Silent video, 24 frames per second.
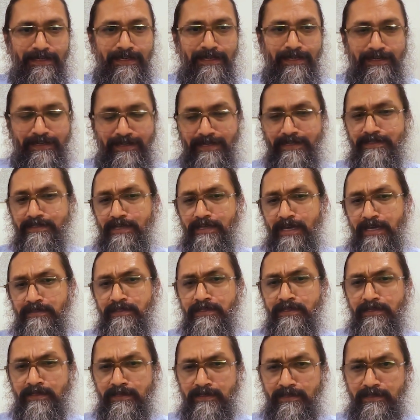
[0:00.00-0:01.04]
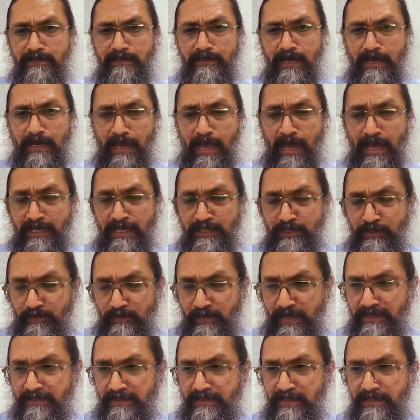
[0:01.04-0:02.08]
Right? I think as
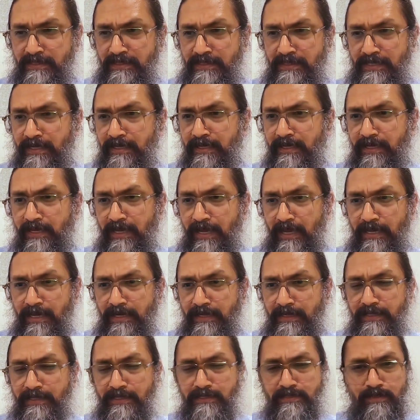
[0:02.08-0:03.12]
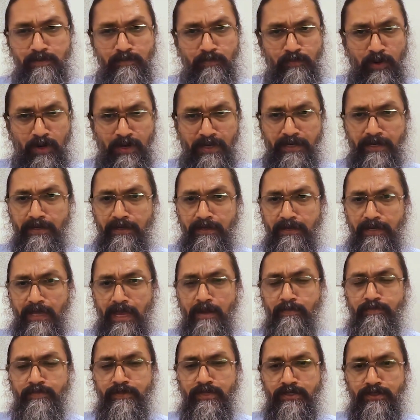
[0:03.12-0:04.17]
much as technicality is important,
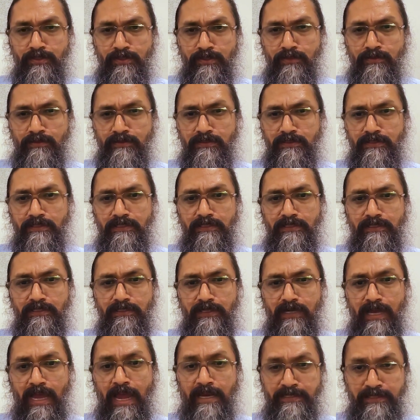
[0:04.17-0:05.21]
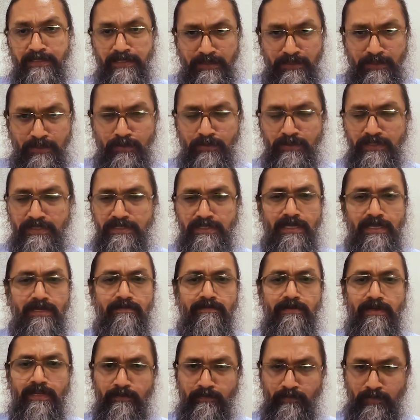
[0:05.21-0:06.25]
aptitude, attitude is
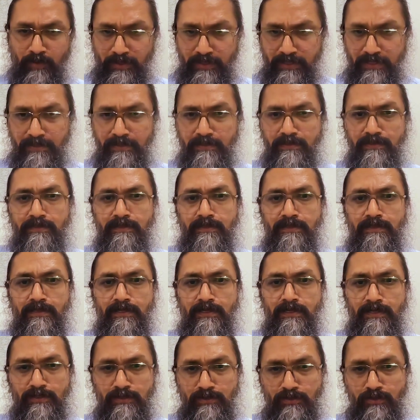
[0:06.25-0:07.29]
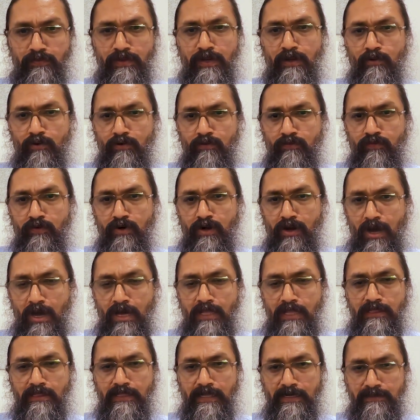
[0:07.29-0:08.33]
equally important. So we look for
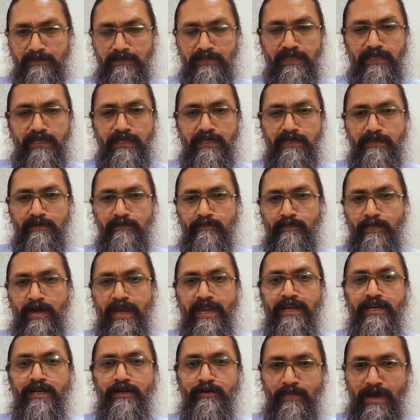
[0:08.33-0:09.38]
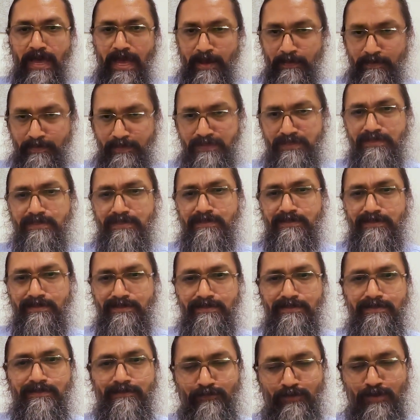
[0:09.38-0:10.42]
all that three mind maps
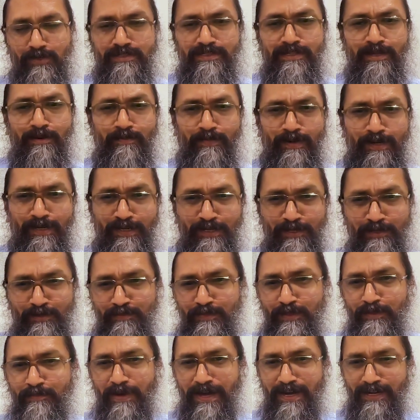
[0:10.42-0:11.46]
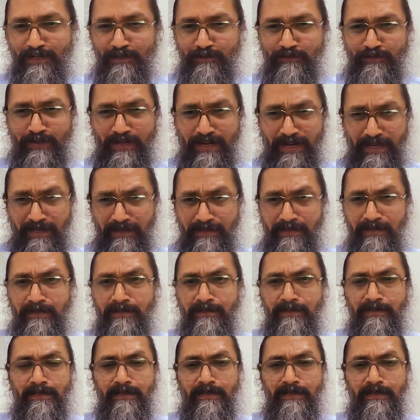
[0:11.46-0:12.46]
for somebody to be part of a Riker.